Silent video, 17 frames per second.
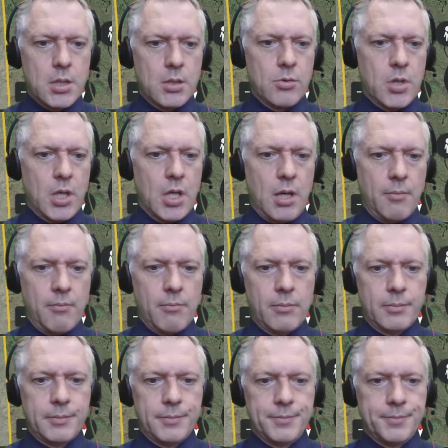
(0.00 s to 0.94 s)
Okay,
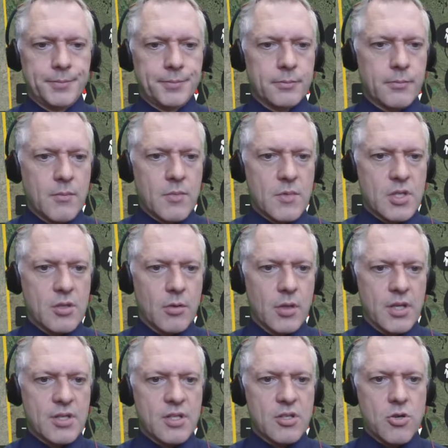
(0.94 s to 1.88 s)
so
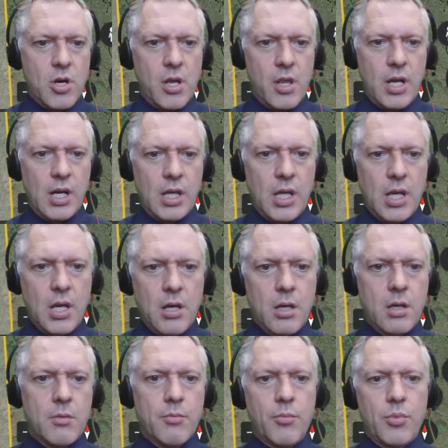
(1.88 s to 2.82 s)
let's try that again.
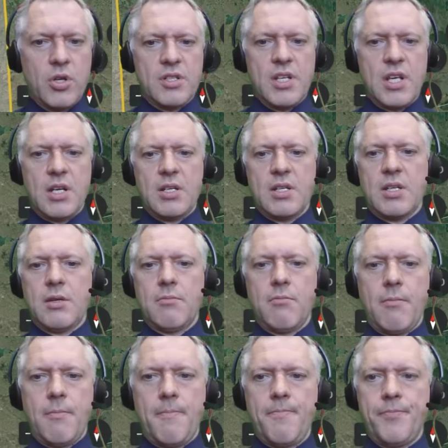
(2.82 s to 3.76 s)
Present.
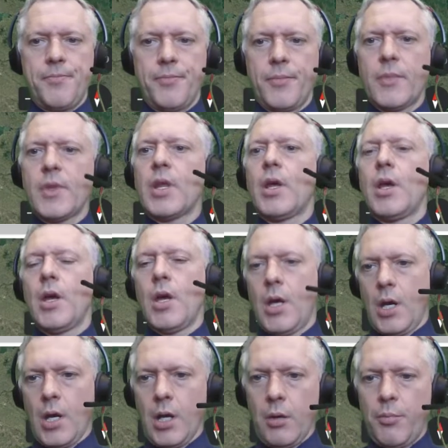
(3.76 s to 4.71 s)

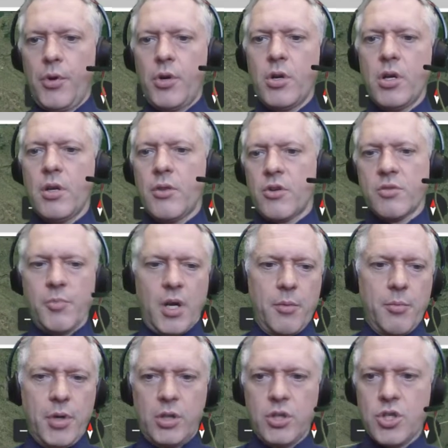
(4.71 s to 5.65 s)
Alberta, there's
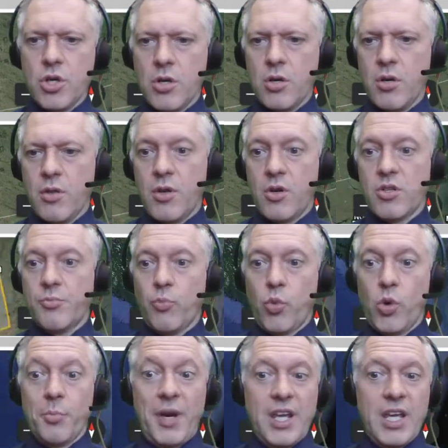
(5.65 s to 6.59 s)
my picture, there's
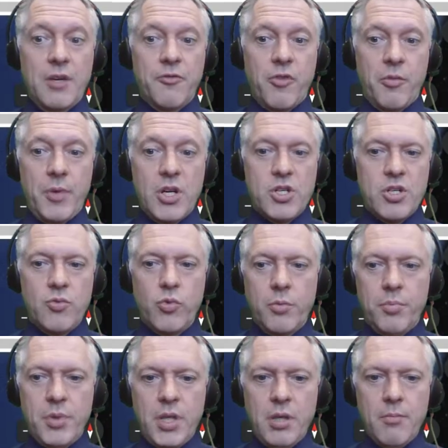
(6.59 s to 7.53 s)
where my information
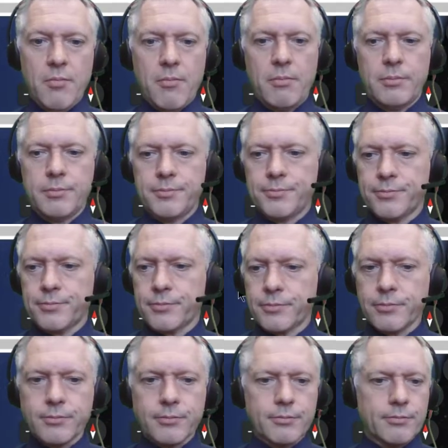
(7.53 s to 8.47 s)
would be.
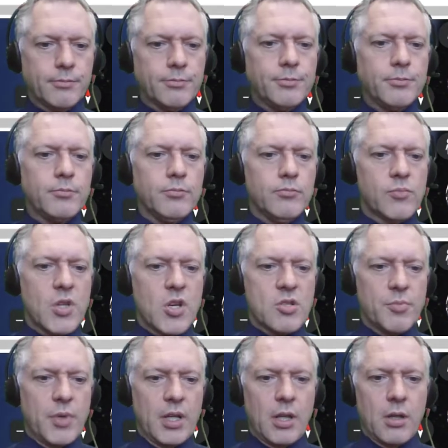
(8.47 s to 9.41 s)

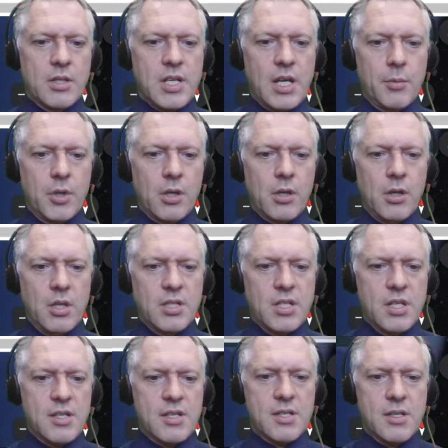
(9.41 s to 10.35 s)
There's my little table of
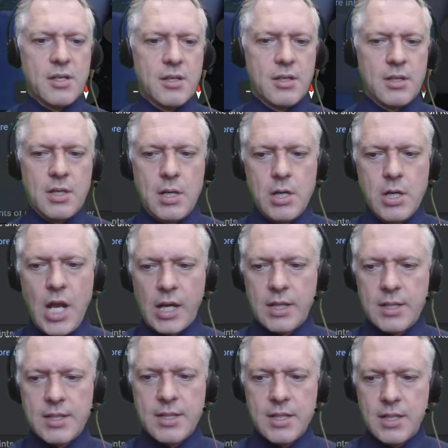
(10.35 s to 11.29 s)
contents.
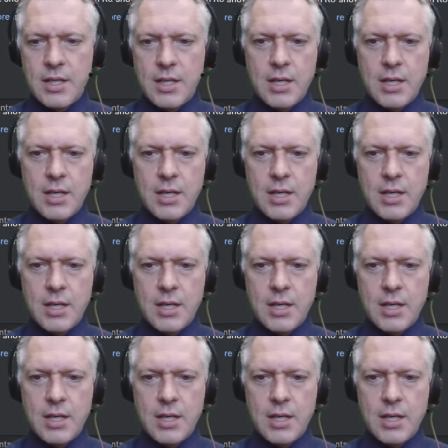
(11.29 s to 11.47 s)
Next.